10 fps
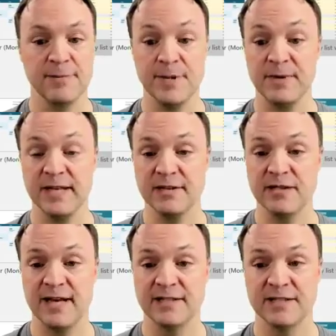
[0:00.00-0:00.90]
maybe
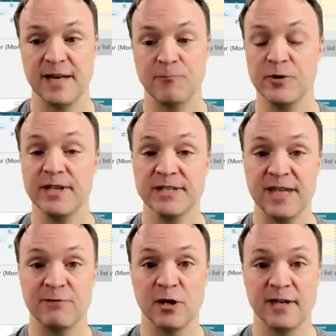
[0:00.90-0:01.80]
get to that step where you can
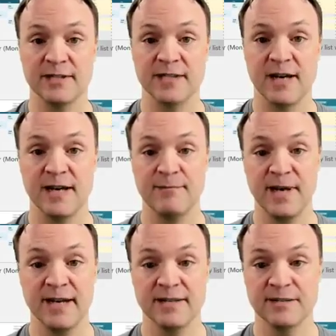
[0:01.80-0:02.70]
save a lot of
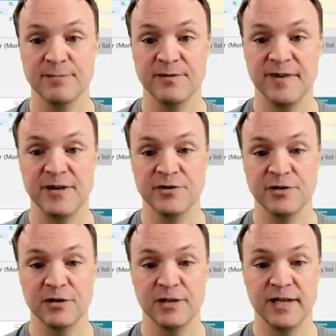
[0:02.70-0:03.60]
time making some
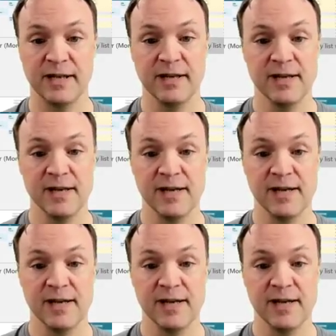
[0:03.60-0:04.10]
professional looking